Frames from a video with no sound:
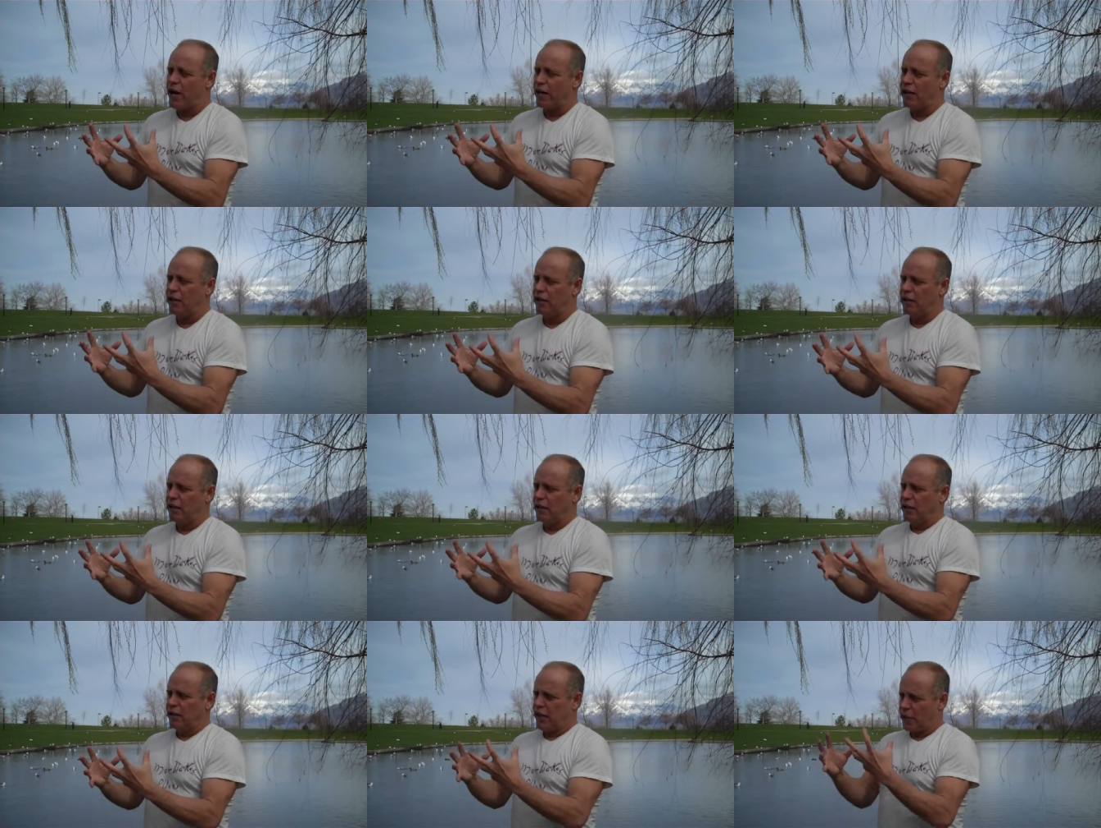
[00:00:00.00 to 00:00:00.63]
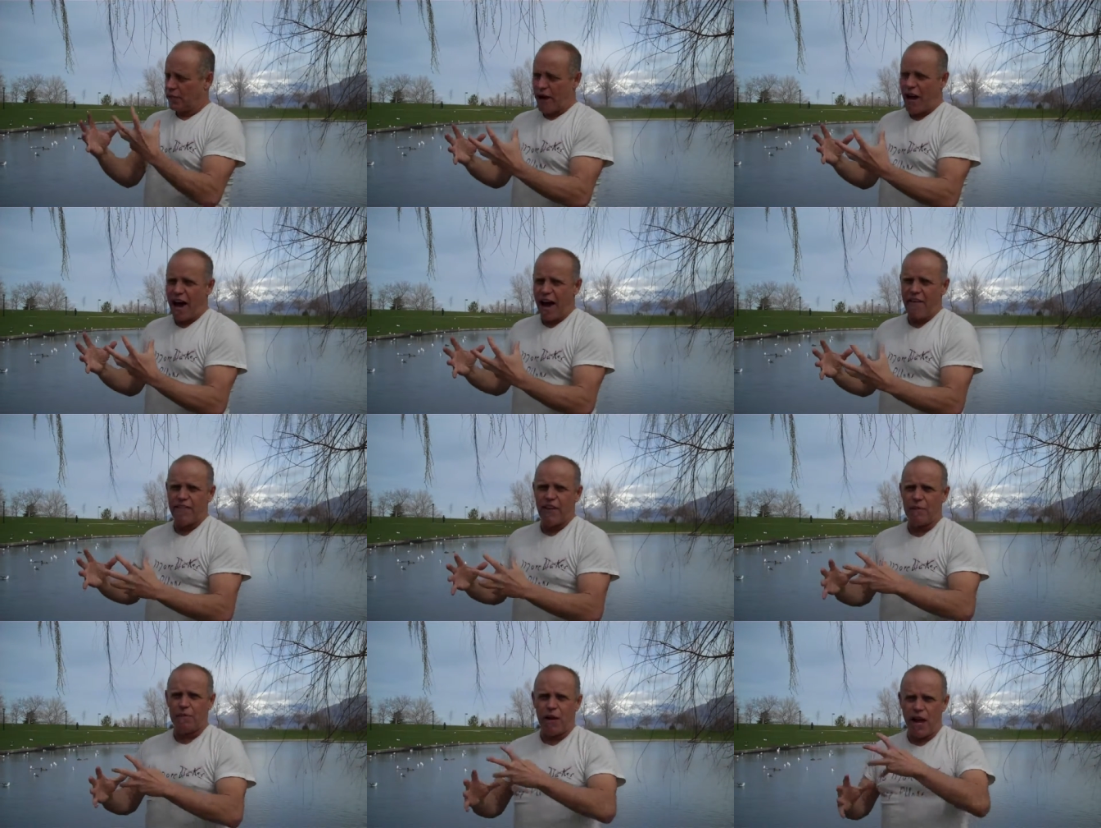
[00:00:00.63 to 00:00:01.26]
ready. They would
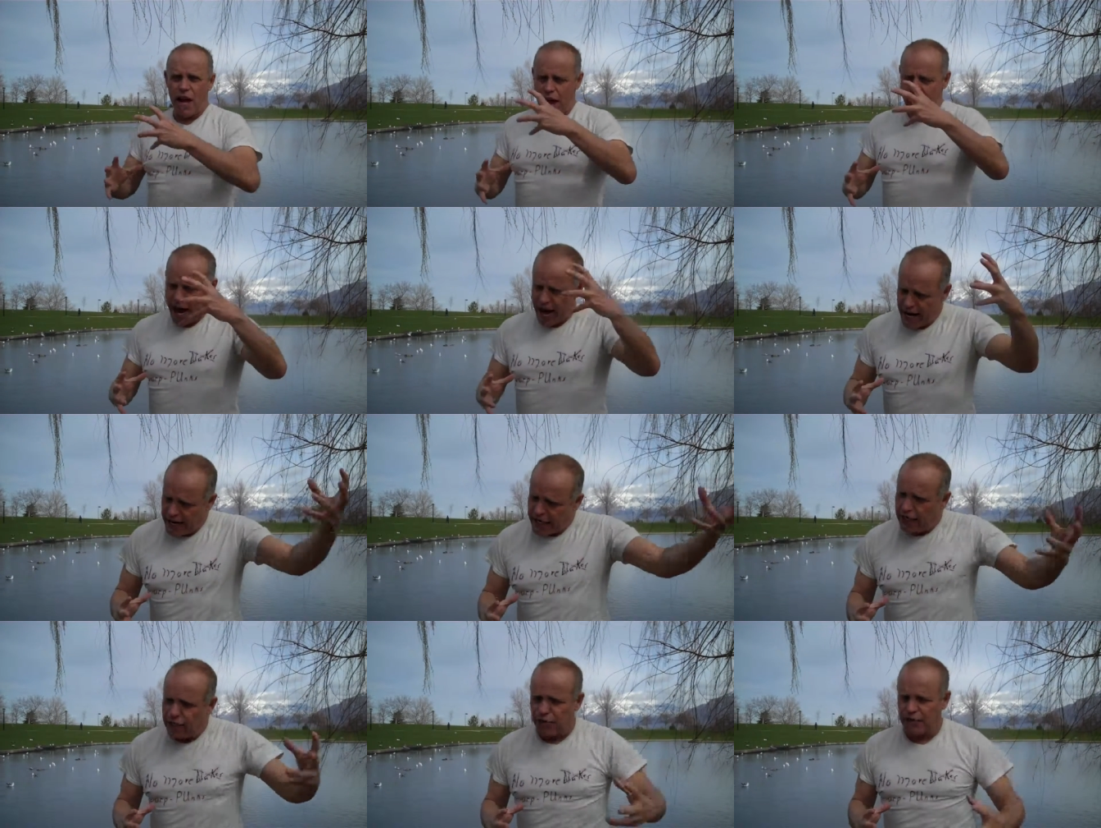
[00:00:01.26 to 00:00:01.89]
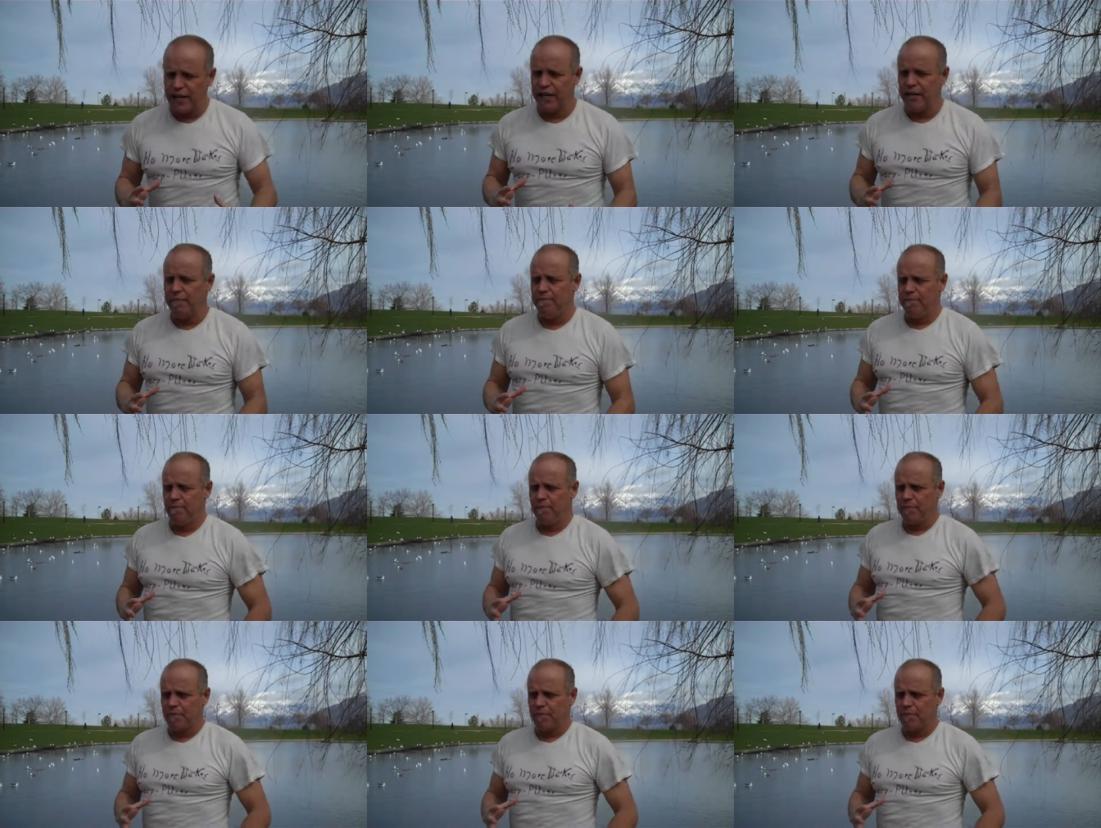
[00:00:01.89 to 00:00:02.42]
have them headed to Korea